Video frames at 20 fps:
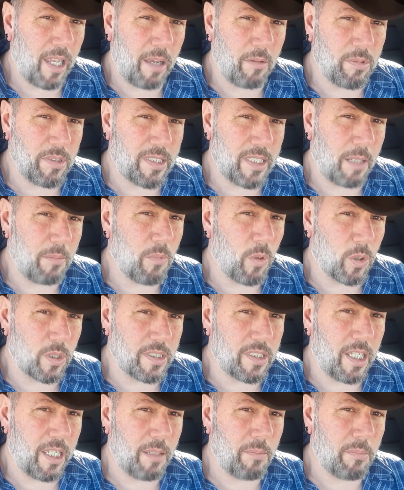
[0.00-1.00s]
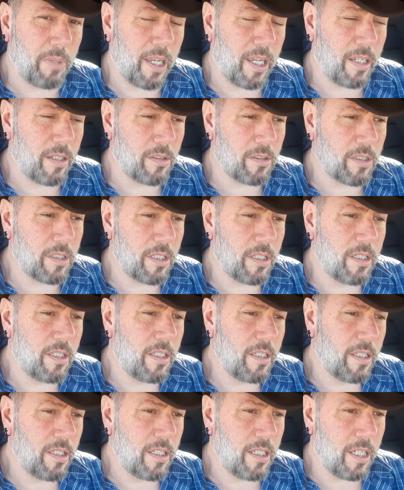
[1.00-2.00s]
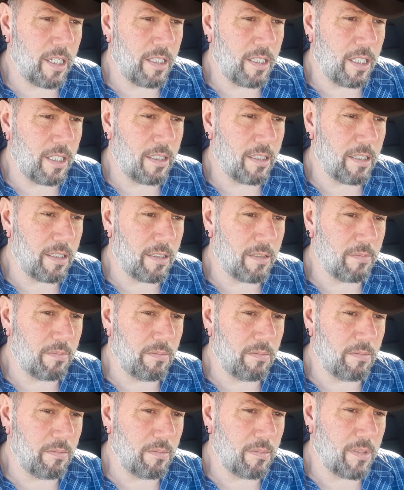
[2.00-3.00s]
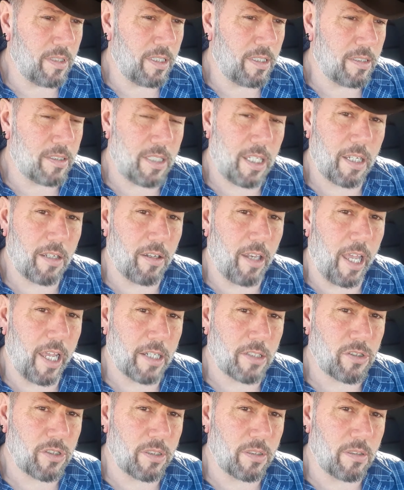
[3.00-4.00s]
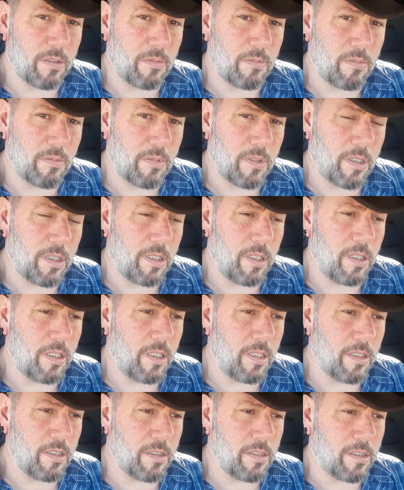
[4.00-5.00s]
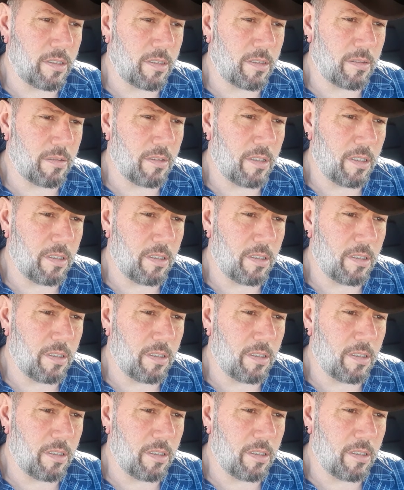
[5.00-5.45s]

I would say more ten pound, and then the the single action is